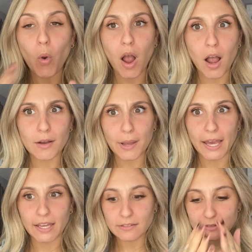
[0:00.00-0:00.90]

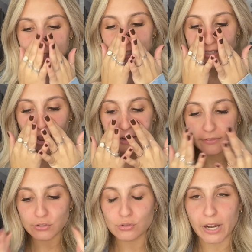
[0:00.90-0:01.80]
okay, this is kind
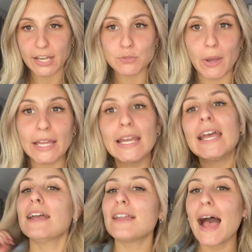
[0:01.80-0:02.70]
of strange, but
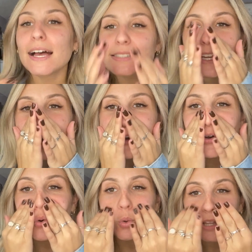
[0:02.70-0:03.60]
it has like a
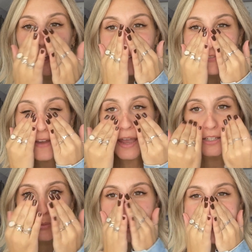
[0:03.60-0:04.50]
cooling
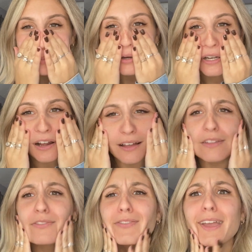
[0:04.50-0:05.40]
effect when you put it on
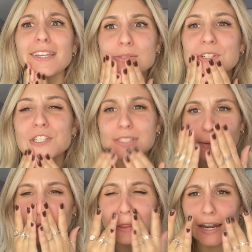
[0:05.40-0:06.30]
the face, which is
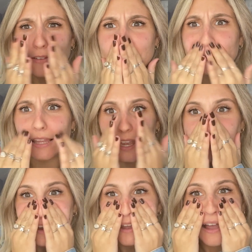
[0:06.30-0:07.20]
something that I feel like
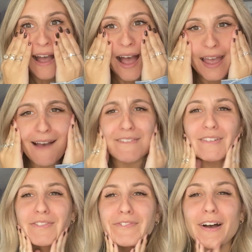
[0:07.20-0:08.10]
I
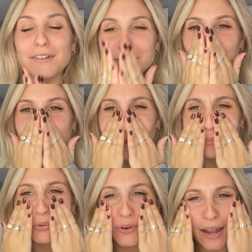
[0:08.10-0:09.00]
haven't felt with a
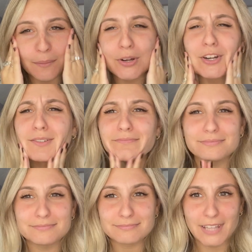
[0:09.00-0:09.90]
primer
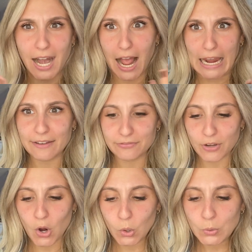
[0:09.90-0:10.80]
that I've
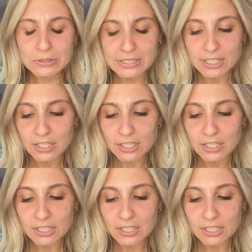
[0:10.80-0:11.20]
owned.